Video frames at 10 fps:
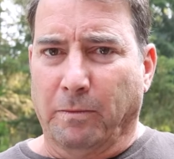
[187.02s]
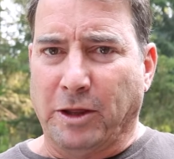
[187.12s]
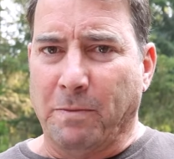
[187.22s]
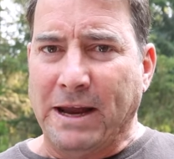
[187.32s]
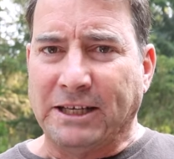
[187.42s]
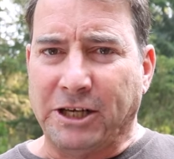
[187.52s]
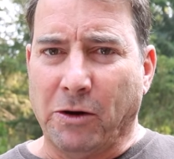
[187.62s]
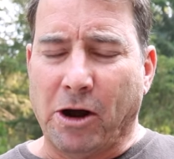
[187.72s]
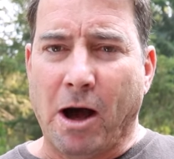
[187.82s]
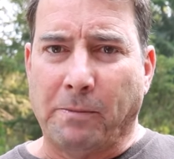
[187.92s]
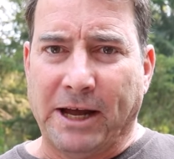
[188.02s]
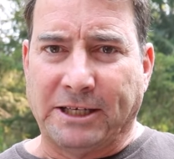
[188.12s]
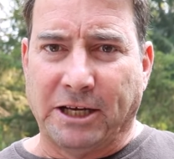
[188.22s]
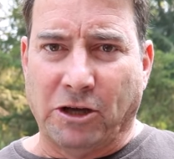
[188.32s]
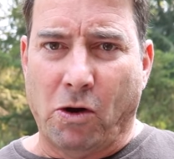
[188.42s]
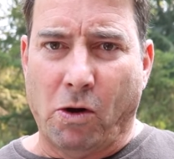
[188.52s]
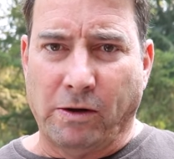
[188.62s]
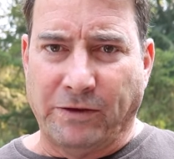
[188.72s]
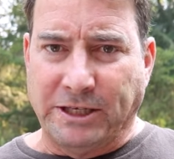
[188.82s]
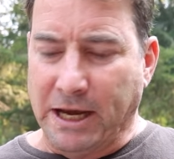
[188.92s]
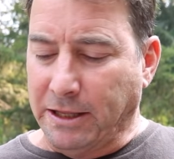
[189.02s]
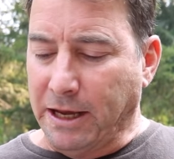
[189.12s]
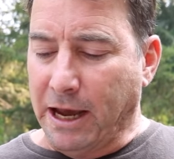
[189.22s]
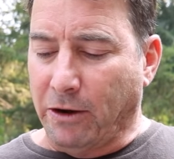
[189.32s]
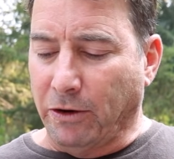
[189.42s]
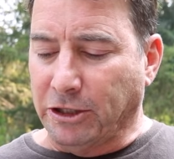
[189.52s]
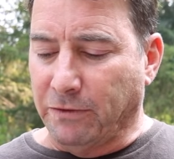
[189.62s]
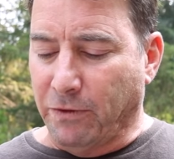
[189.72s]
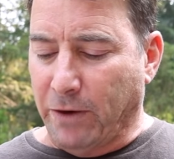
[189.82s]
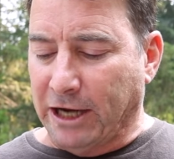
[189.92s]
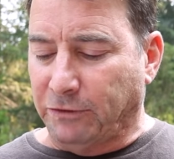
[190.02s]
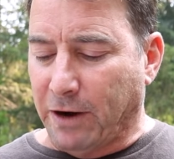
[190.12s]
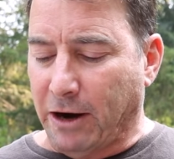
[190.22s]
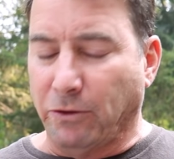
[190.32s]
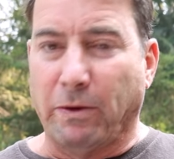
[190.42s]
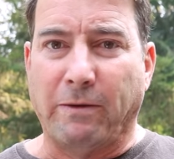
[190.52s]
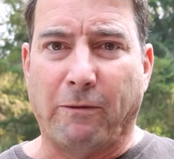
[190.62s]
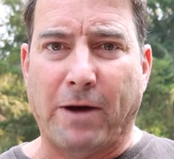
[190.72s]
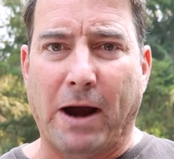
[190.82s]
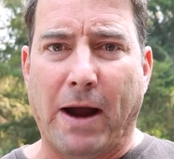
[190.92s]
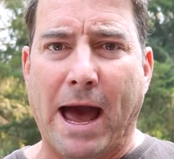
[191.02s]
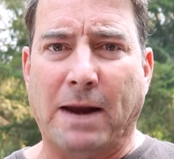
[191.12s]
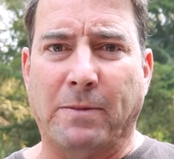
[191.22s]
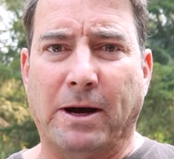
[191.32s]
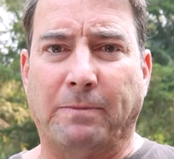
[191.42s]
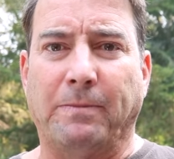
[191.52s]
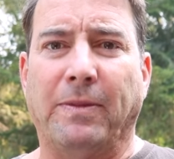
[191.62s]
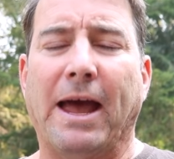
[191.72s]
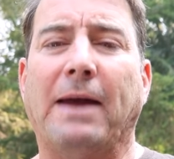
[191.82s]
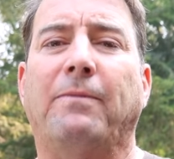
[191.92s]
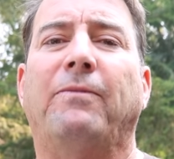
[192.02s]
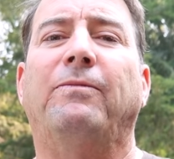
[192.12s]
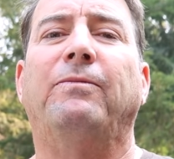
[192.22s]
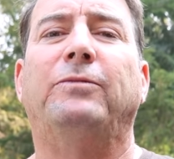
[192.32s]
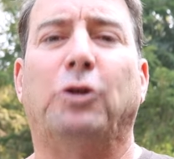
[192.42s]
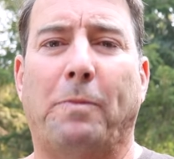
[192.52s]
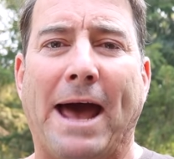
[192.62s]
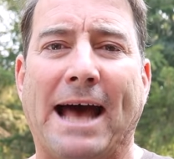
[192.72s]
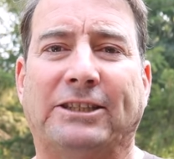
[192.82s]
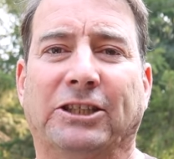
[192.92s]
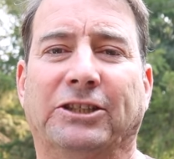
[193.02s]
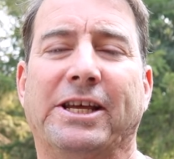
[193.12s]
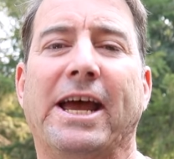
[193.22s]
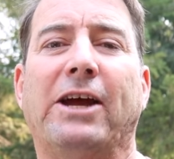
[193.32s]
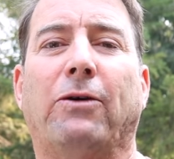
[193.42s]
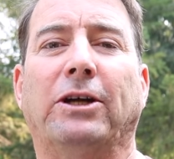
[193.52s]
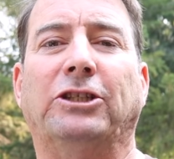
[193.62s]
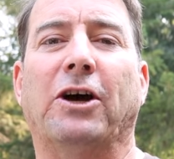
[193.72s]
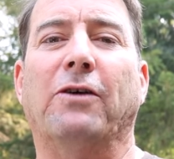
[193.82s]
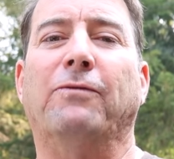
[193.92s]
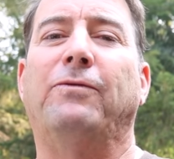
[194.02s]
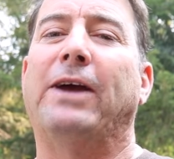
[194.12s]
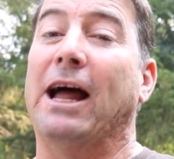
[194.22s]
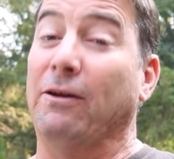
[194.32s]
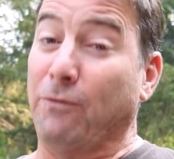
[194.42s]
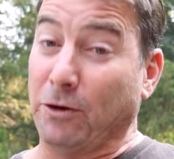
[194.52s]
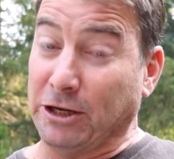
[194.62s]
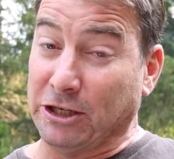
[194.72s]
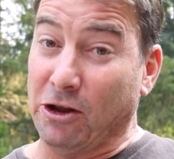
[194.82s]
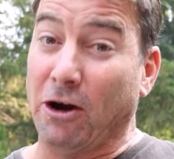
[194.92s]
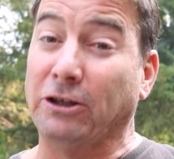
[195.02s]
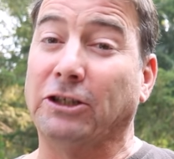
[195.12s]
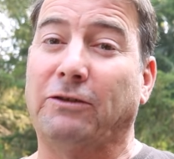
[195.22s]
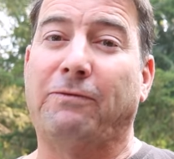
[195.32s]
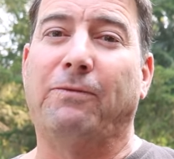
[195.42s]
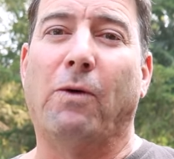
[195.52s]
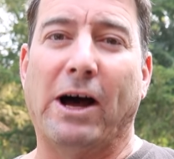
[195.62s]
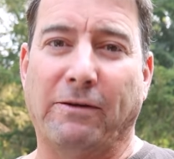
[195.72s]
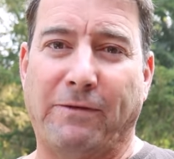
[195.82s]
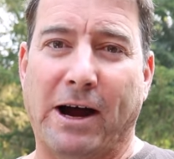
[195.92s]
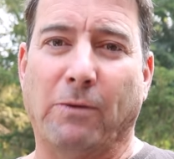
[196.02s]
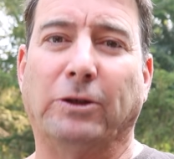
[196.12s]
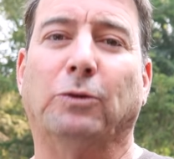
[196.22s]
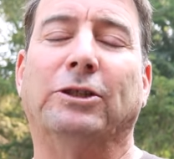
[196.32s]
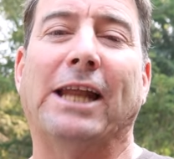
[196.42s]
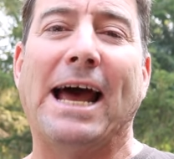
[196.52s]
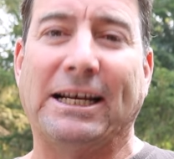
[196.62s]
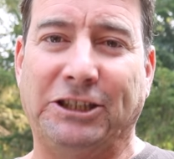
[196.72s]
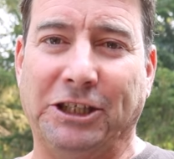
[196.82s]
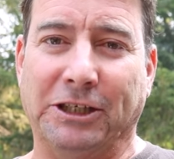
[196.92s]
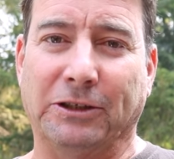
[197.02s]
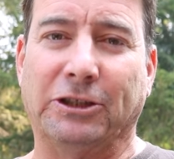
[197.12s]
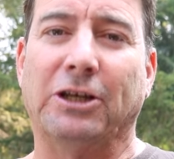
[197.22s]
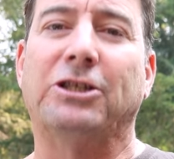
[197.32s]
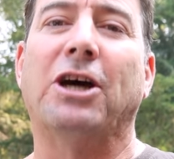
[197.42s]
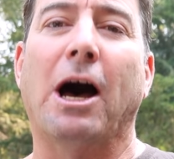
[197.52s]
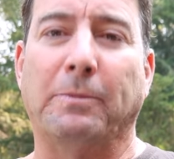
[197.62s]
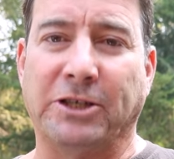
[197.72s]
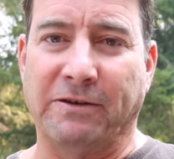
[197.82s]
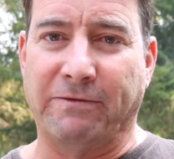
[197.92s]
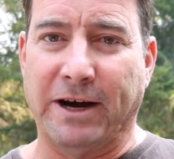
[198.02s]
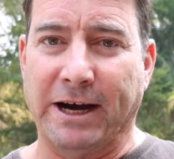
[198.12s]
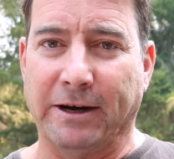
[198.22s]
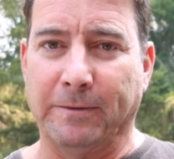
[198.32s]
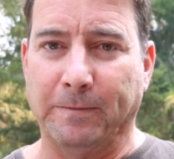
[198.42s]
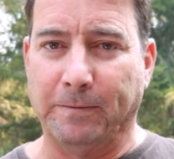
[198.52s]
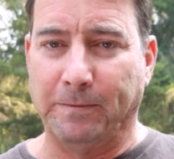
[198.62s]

But the Mendocino complex as a whole, if you take the acreage of the Ranch Fire and the River Fire, add them up, that surpasses the acreage of California's largest wildfire, which was last year's Thompson Fire.